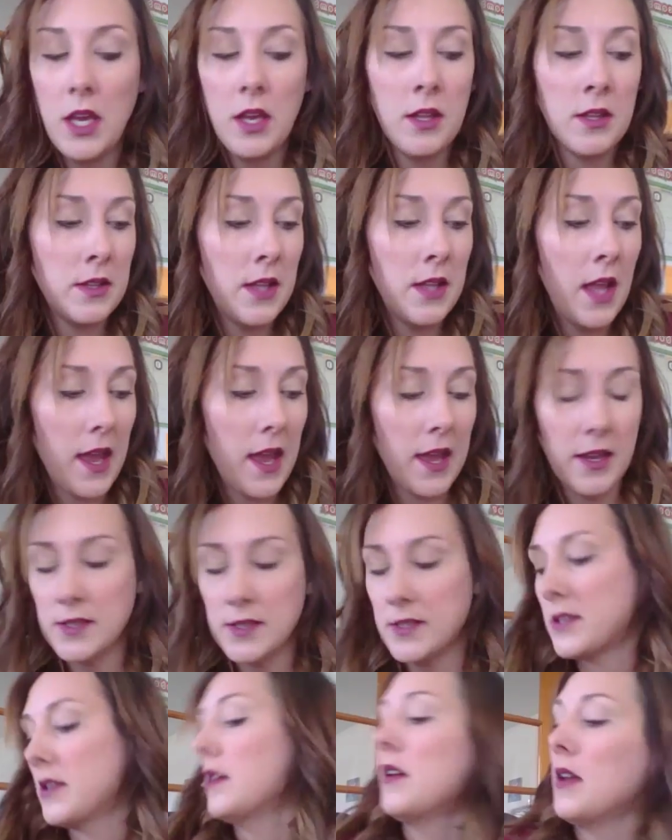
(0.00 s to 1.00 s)

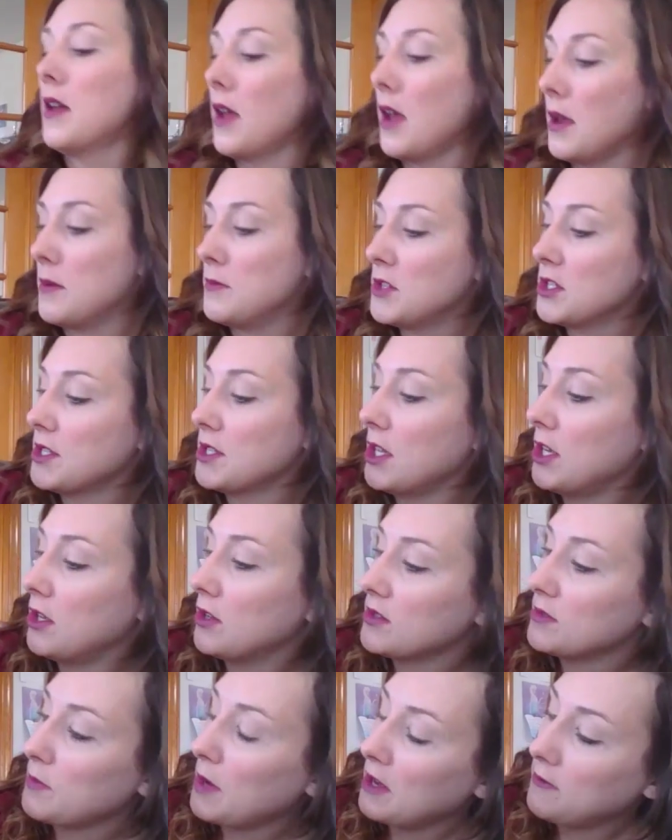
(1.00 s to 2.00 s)
Next, I'm just going to
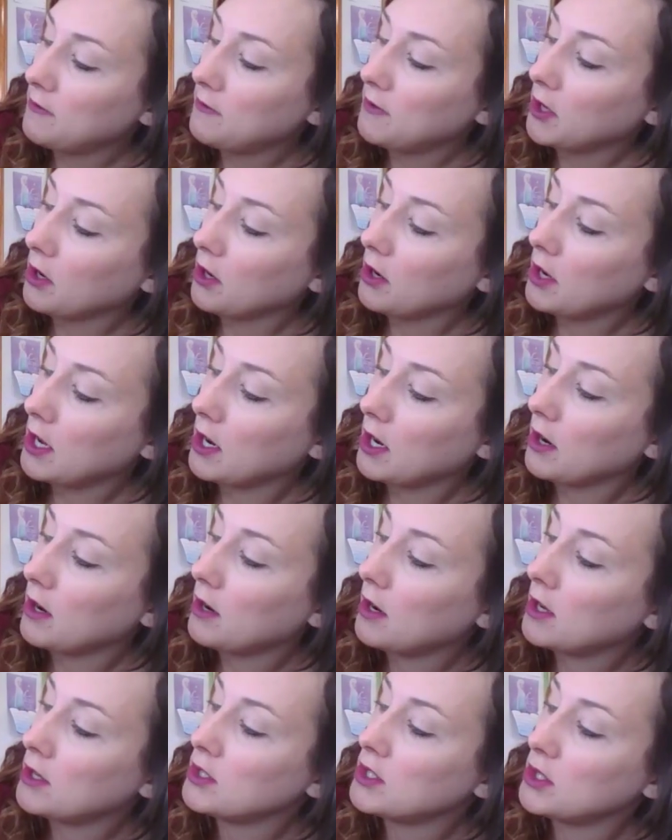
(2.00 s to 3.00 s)
use my finger here
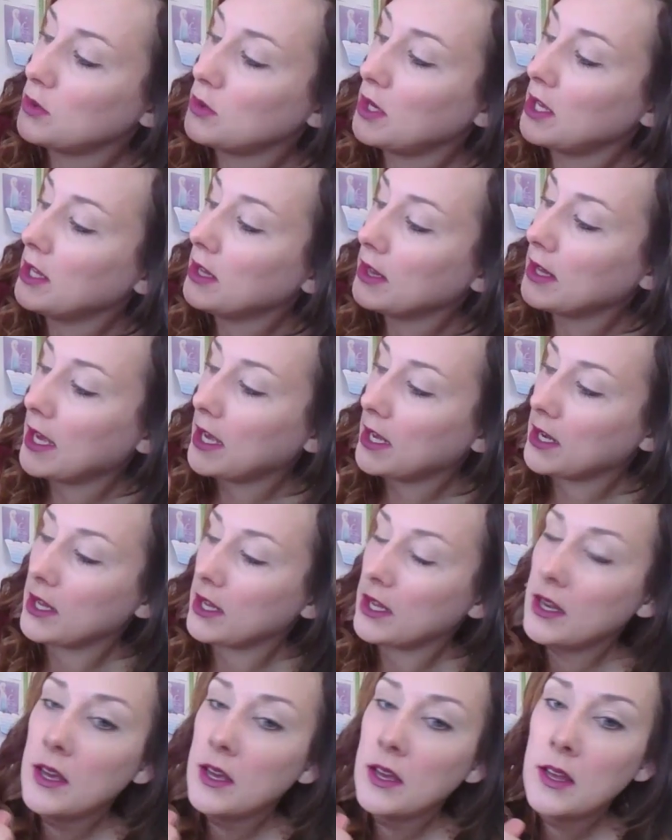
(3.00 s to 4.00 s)
and do Elated.